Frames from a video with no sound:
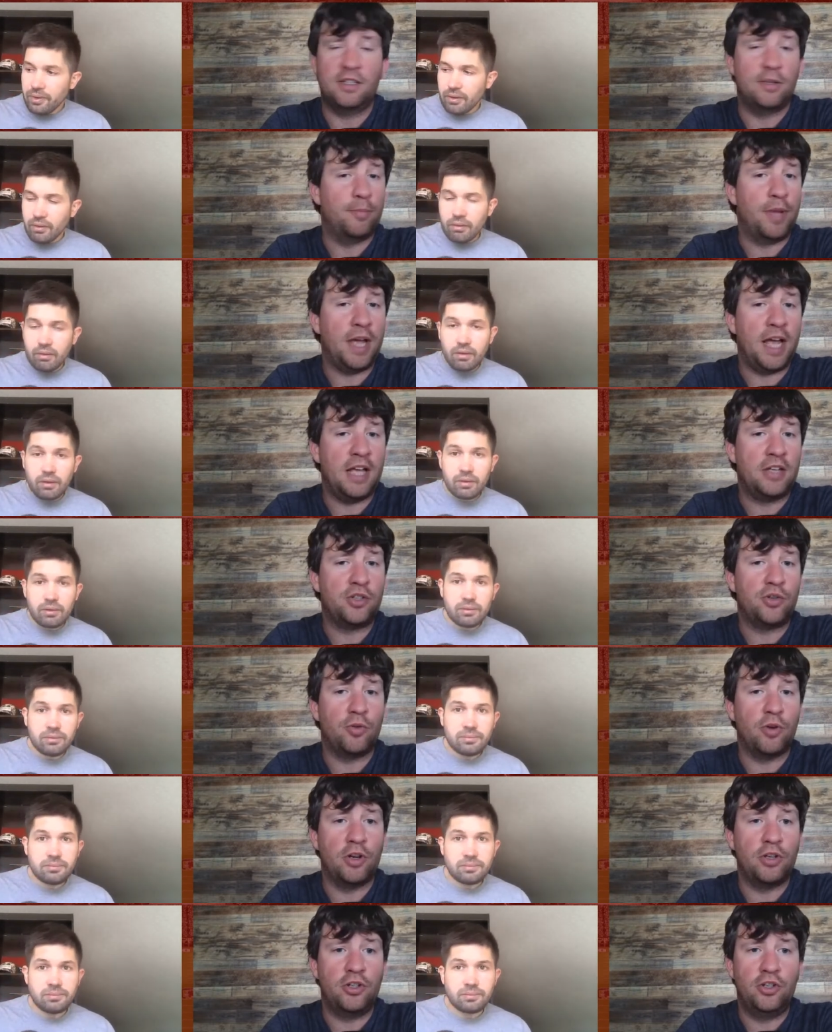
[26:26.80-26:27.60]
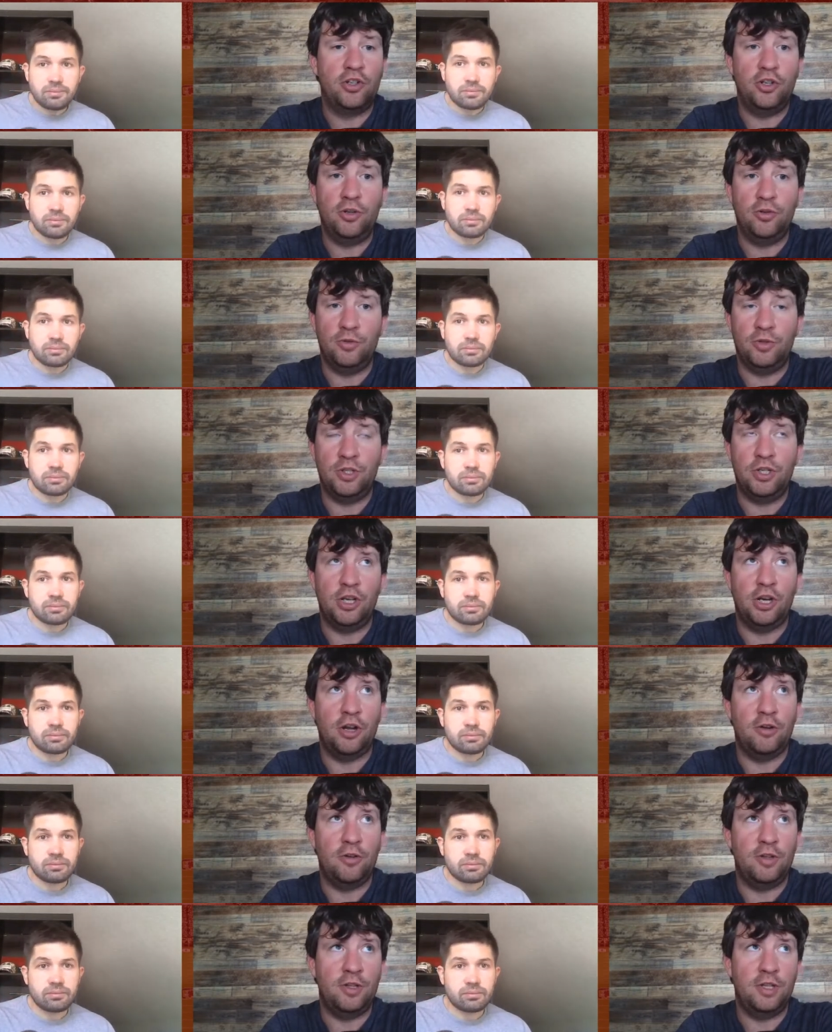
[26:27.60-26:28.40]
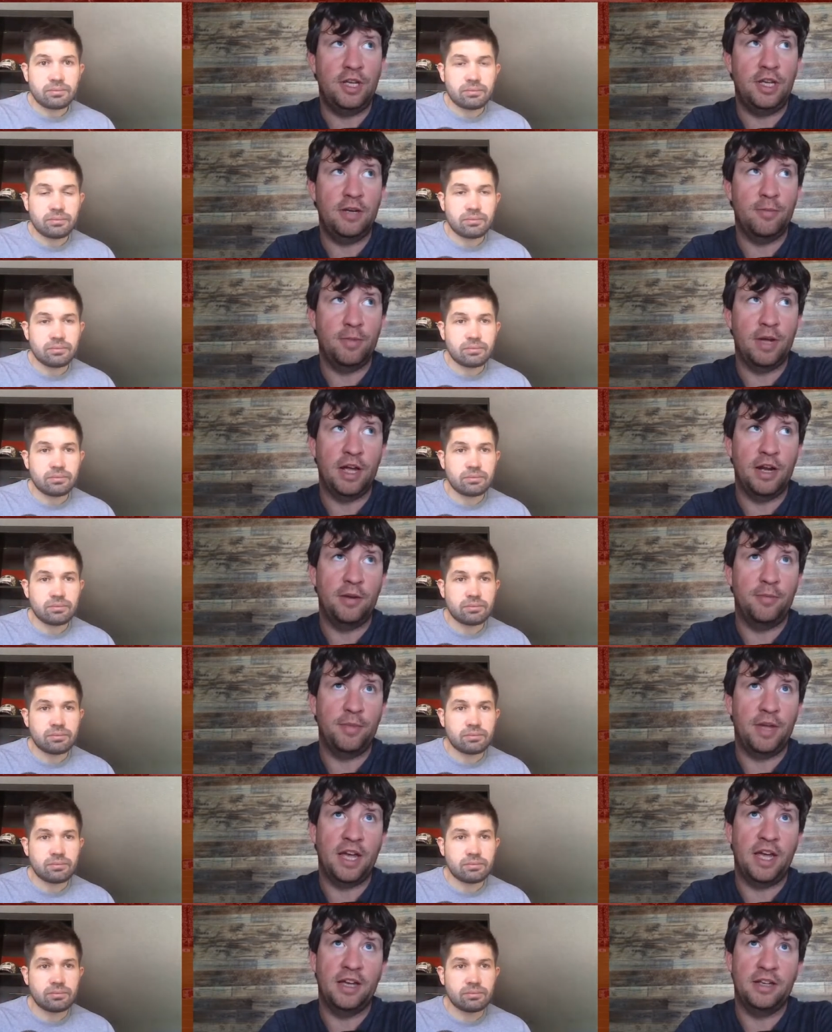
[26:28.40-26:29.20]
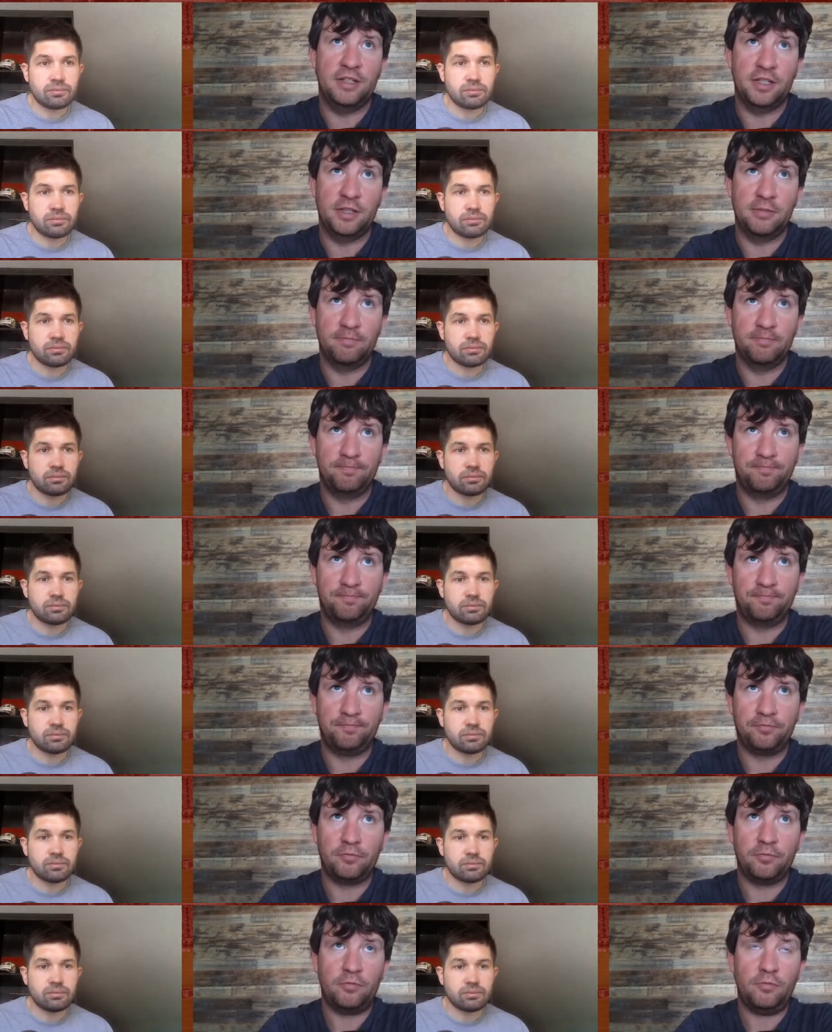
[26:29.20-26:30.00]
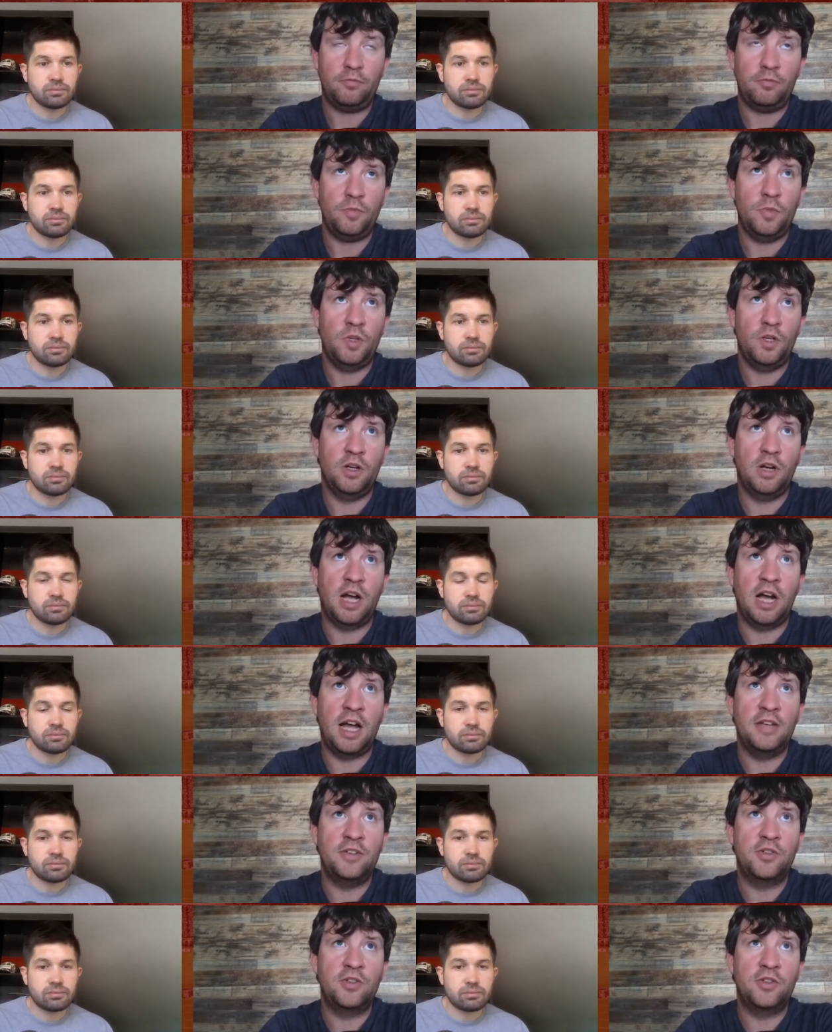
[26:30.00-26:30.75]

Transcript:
Speaker 1: some pass rush juice. You know, you think about him as a high